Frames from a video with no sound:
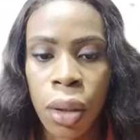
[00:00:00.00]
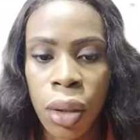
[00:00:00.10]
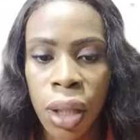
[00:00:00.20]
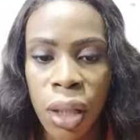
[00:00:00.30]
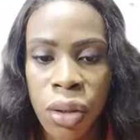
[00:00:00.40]

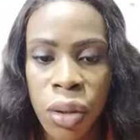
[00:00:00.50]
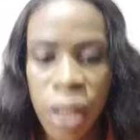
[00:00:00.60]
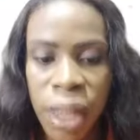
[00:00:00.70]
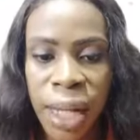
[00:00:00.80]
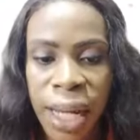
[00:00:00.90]
Okay, so
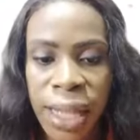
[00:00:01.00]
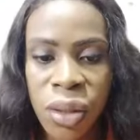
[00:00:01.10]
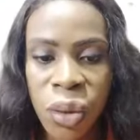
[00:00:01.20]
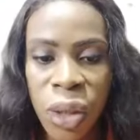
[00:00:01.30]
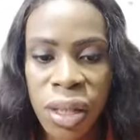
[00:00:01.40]
the
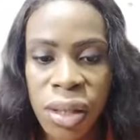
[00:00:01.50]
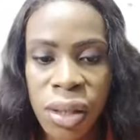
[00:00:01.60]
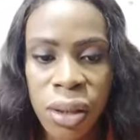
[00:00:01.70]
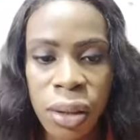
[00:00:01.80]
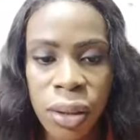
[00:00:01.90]
next
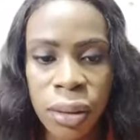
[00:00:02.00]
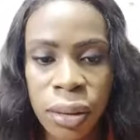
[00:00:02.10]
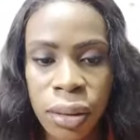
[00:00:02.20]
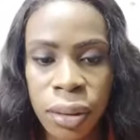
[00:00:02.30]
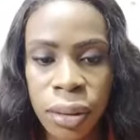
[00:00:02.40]
question.